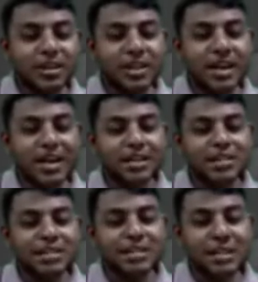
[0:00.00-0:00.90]
it
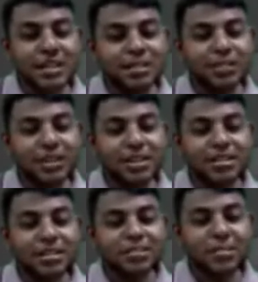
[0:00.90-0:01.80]
gathers
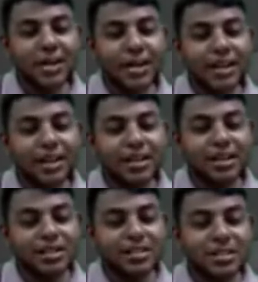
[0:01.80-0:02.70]
significance in building
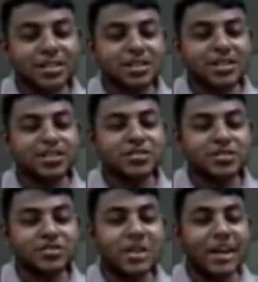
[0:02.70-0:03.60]
a just
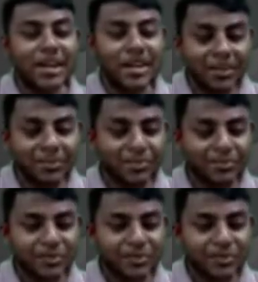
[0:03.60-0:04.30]
society.